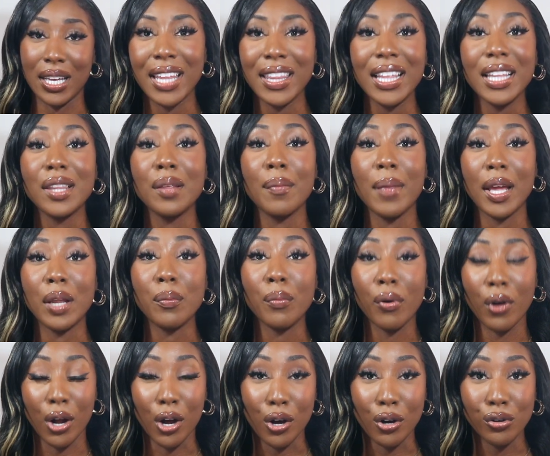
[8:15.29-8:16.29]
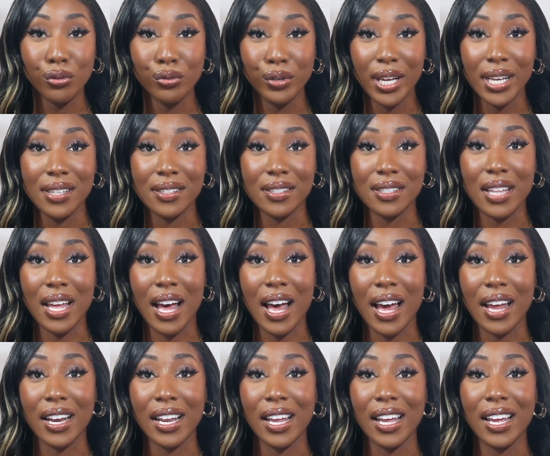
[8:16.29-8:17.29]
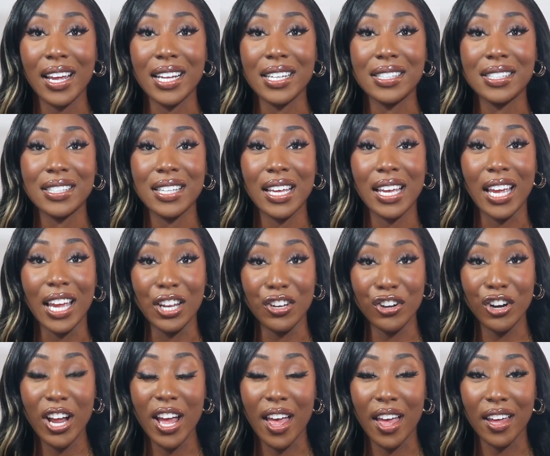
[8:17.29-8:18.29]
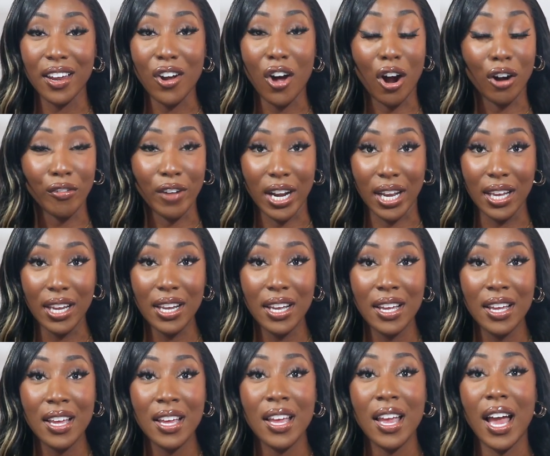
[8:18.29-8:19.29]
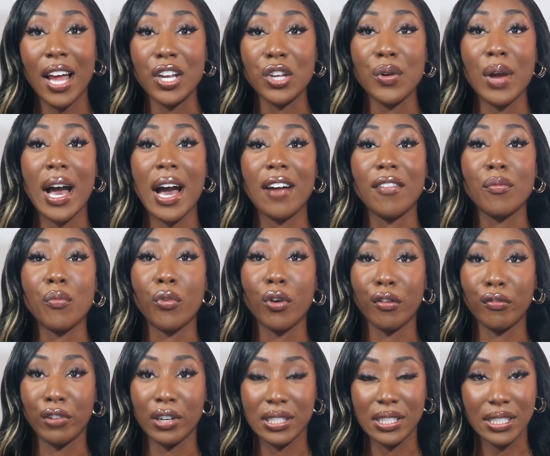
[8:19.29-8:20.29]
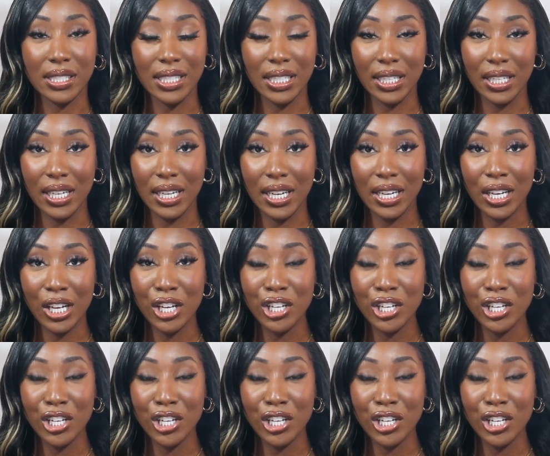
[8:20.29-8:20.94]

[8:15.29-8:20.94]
I think the main pro is that it's in your head already and you have more versatility.